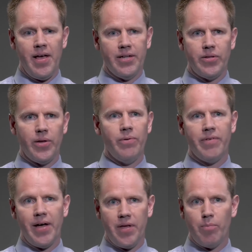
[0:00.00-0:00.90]
and so that we've
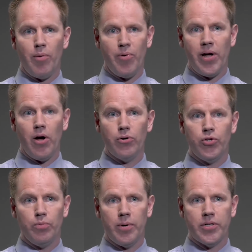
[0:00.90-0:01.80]
got the appropriate
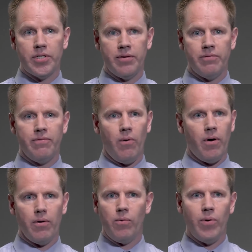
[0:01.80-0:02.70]
go-to person
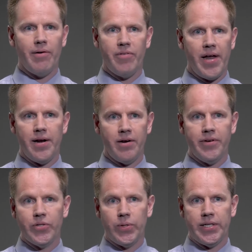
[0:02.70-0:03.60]
for whatever that individual